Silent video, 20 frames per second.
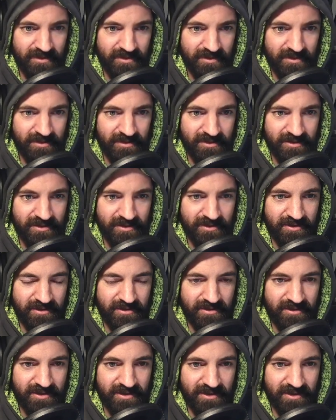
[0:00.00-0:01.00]
Let's go ahead
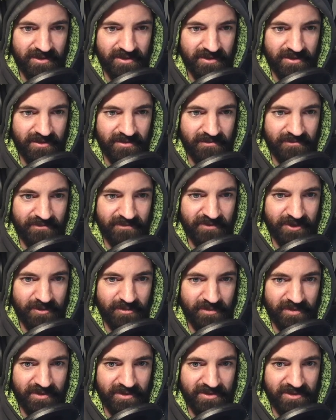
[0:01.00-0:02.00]
and
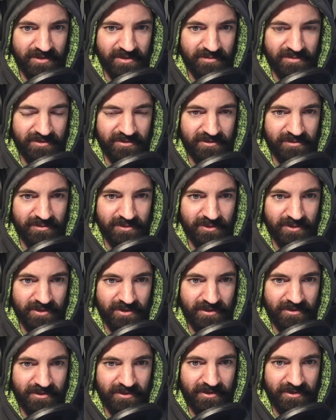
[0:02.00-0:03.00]
open this up a little more, I
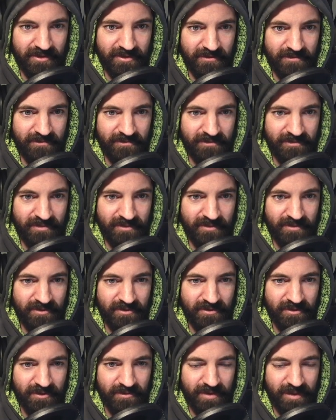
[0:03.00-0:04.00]
think.
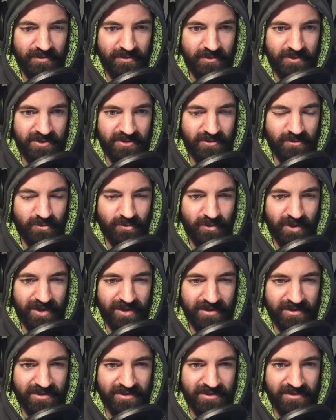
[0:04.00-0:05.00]
Or maybe we should
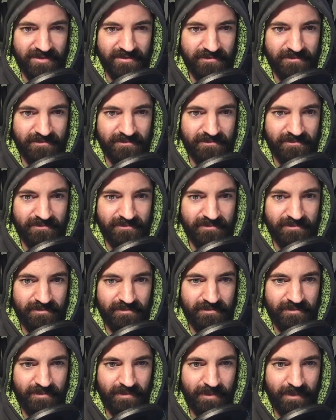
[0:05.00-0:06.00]
wait.
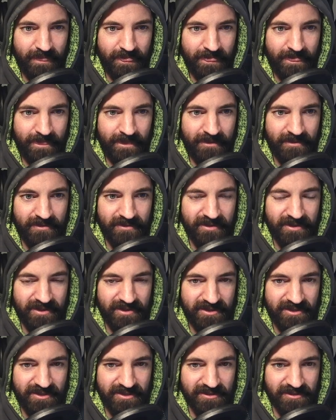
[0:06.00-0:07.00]
Let it
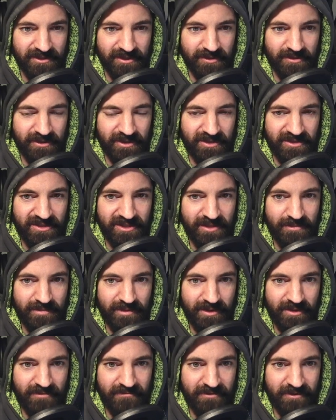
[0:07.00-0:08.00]
slowly seep
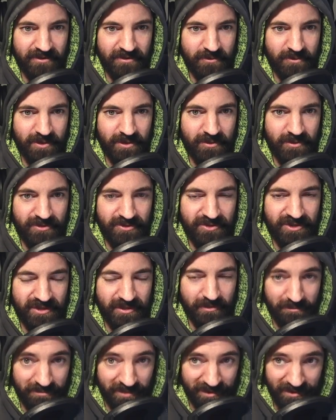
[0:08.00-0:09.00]
over while we're trying to
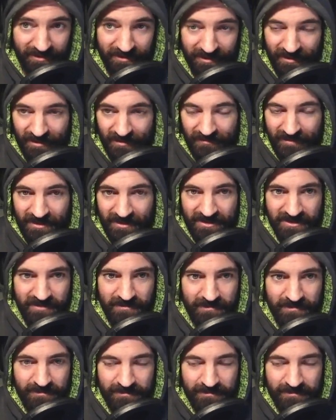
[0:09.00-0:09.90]
build all of this.